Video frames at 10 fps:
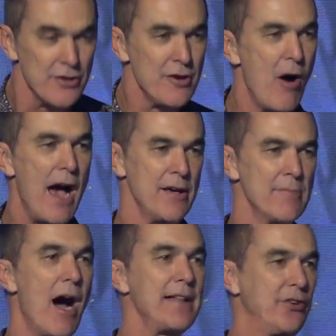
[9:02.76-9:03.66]
you, might, you
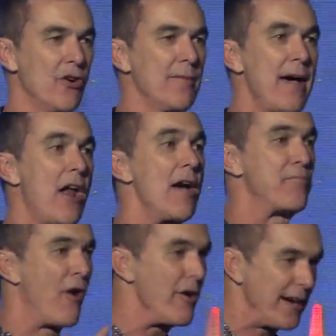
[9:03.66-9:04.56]
might talk about, I
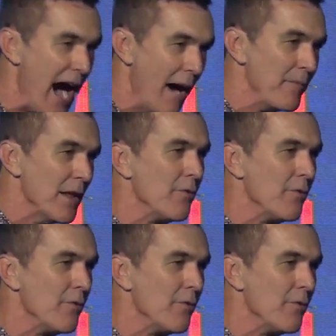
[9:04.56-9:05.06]
broke up